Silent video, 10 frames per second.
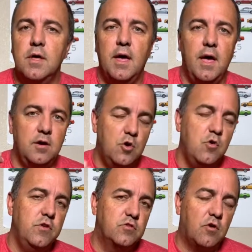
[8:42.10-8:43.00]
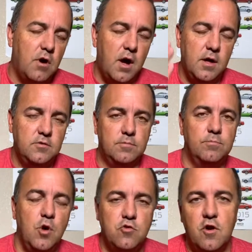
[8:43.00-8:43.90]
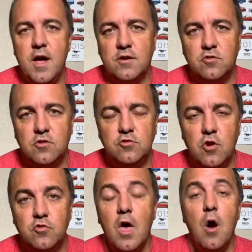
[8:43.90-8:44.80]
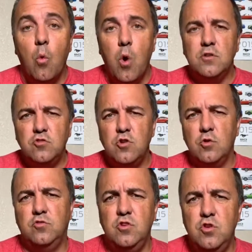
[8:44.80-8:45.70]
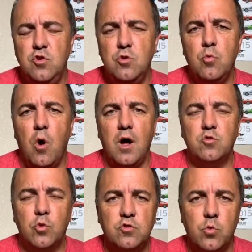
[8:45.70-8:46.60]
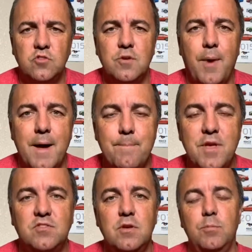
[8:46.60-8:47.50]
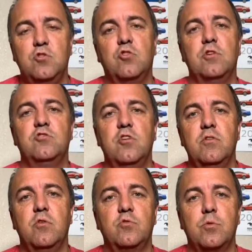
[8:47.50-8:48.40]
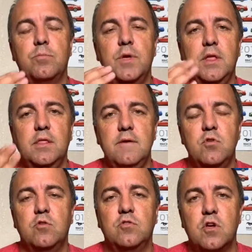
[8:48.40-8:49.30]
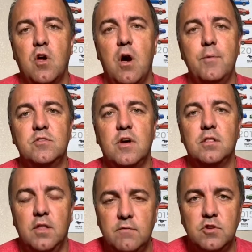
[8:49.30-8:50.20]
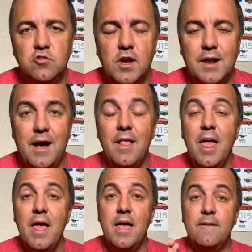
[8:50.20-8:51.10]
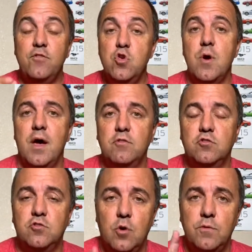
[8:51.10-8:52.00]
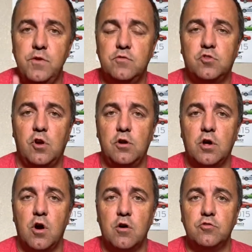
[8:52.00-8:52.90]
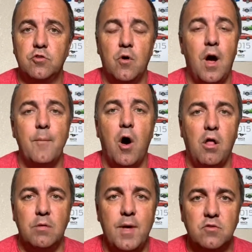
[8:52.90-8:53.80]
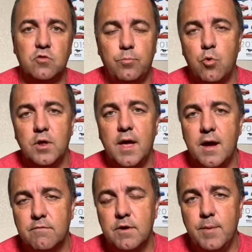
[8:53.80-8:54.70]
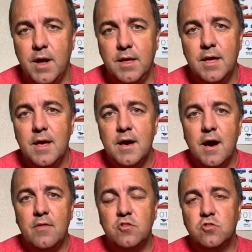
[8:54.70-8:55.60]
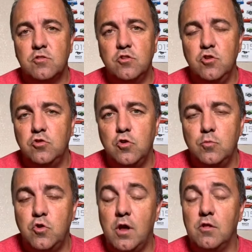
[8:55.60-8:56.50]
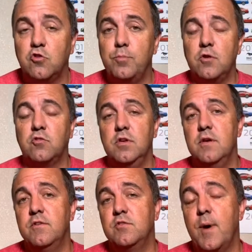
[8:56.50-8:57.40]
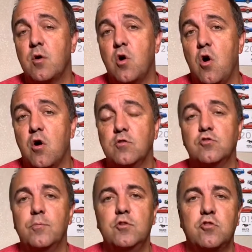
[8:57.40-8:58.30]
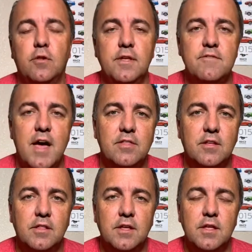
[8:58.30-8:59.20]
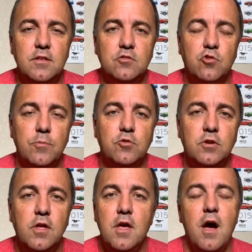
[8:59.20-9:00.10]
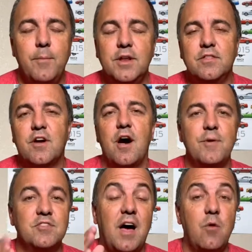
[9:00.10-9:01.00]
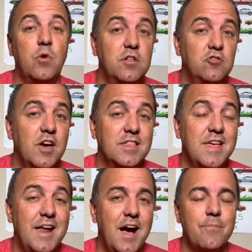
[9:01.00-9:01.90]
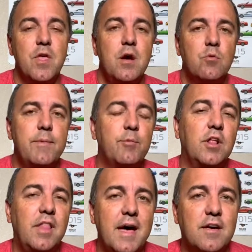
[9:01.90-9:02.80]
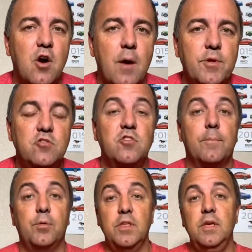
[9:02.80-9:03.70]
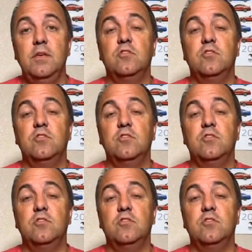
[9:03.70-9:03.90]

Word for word: and Hoovie's Garage. Those are excellent shows. What shows do you watch? Which ones am I missing? Be sure to share those with me. Leave those in the comments. I'd love to check it out. If you have a show, if you've started a car show, I'm all about supporting everybody uh, that starts a YouTube channel, especially if it's about cars. So be sure to leave that in the, in the description. I mean, in the comments, I want to check that out. Remember to like, comment, and share. Please